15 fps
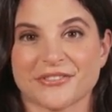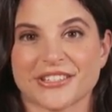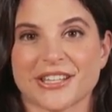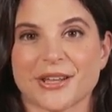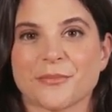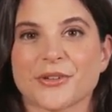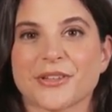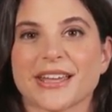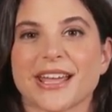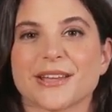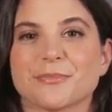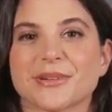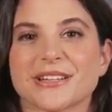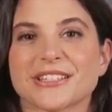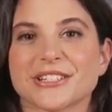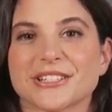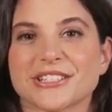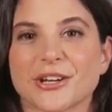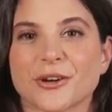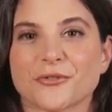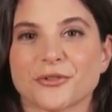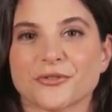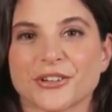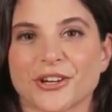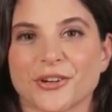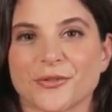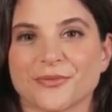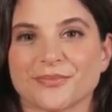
summary and business overview,